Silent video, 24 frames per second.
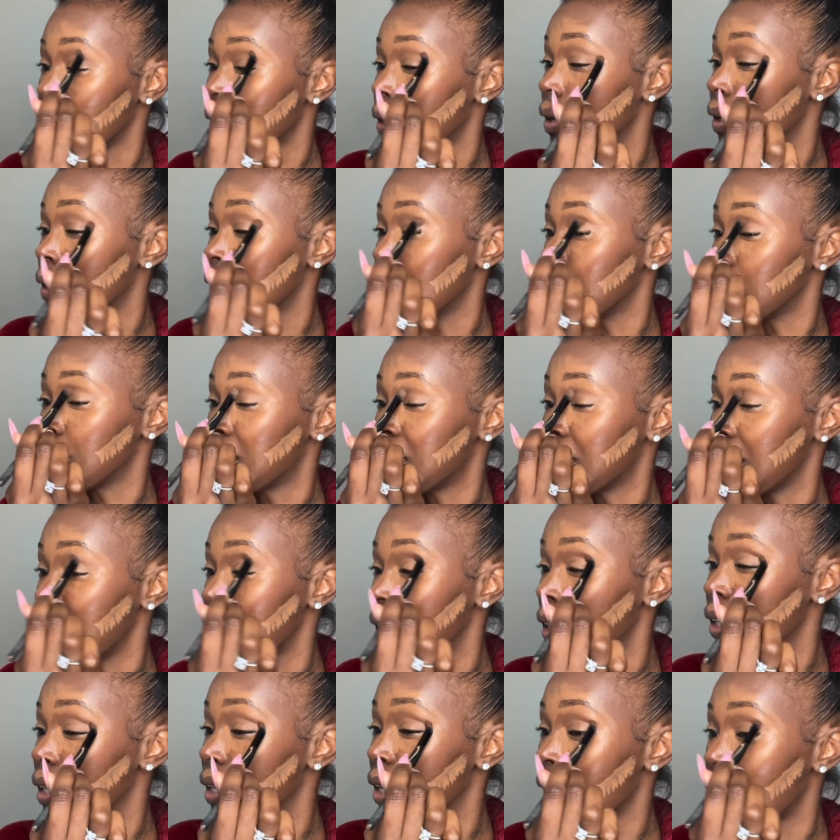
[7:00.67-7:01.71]
I'm
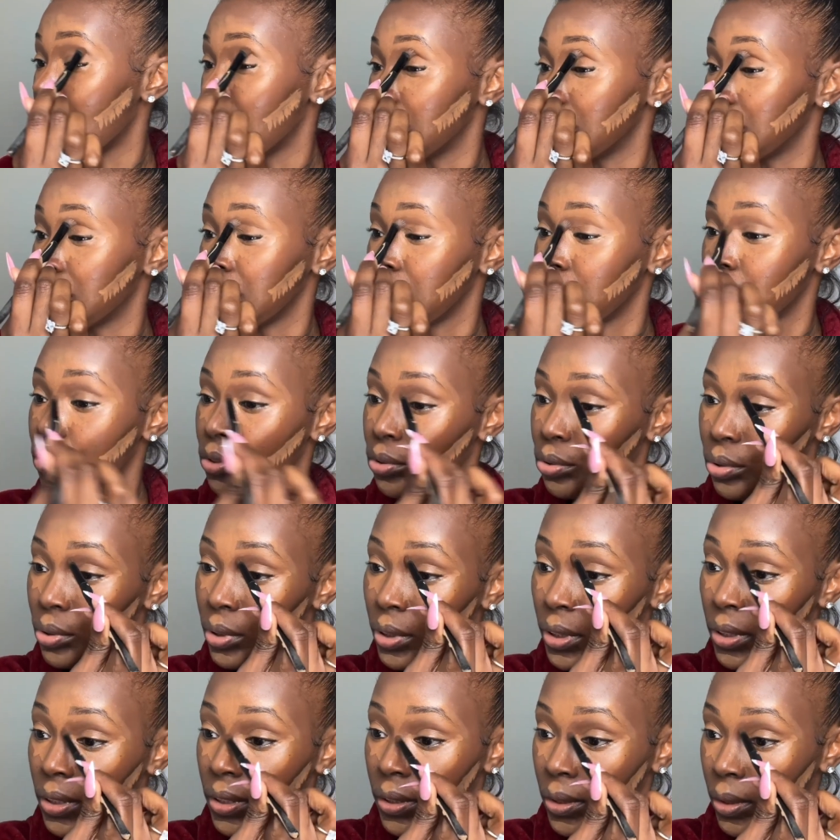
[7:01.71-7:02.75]
telling y'all, just
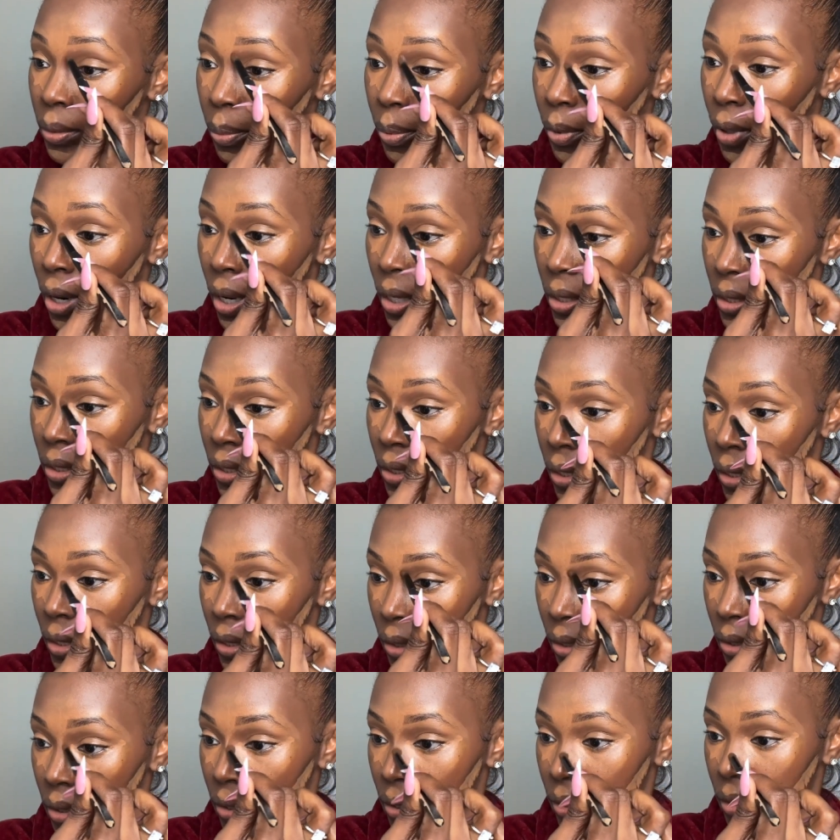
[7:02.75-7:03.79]
trust the process.